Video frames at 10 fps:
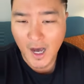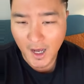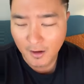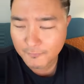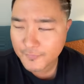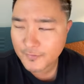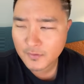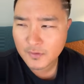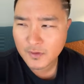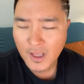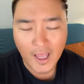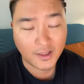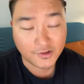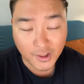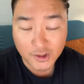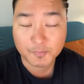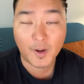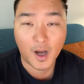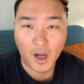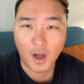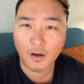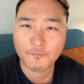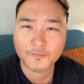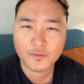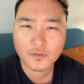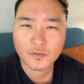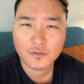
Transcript: Av and Tisha B'Av,